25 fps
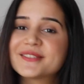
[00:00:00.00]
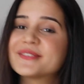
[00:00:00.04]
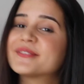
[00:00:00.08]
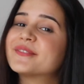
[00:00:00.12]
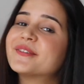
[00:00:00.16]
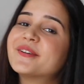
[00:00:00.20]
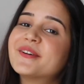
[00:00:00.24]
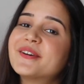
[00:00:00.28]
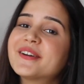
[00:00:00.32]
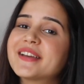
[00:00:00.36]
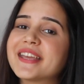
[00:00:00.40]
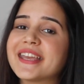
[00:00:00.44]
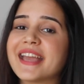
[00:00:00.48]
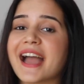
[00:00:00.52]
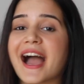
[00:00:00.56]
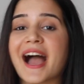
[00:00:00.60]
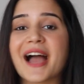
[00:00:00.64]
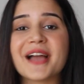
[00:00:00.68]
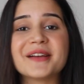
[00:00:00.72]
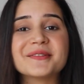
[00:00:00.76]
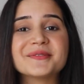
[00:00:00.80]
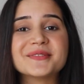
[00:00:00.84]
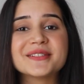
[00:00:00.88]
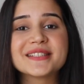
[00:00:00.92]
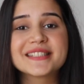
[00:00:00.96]
So okay,
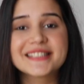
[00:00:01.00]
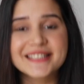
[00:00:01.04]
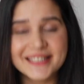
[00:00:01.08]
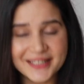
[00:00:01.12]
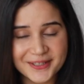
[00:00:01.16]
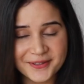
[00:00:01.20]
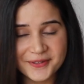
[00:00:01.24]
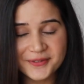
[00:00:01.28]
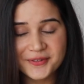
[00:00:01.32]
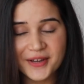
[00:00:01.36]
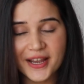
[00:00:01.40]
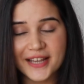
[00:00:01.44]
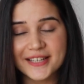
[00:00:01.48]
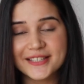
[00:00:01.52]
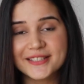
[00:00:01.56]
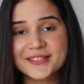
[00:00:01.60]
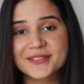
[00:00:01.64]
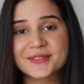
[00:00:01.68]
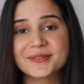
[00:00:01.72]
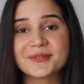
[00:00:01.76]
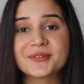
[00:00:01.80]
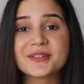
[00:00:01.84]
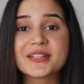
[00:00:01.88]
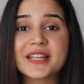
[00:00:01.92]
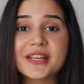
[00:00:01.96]
I will see you very
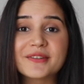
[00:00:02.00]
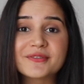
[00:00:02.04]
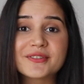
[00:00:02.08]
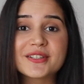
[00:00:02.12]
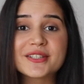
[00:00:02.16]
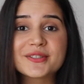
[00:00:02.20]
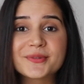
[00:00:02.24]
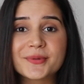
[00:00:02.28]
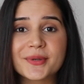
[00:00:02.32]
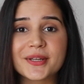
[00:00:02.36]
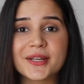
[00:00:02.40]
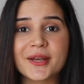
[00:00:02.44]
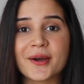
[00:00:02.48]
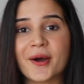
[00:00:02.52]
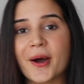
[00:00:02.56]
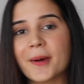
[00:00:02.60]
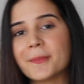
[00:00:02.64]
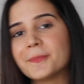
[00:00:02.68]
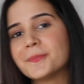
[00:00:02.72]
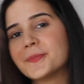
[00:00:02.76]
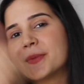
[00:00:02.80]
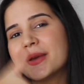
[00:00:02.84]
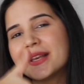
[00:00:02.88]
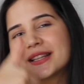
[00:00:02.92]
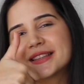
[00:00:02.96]
soon. Give this video
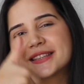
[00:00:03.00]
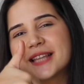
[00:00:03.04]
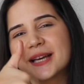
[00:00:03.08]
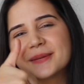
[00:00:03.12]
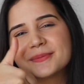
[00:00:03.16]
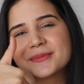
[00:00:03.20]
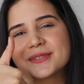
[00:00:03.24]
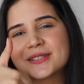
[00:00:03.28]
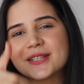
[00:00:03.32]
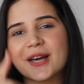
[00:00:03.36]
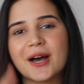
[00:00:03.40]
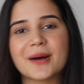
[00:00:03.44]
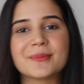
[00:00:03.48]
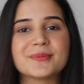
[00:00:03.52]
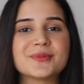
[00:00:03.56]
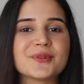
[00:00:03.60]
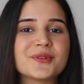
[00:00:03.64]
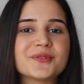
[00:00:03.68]
a big thumbs up.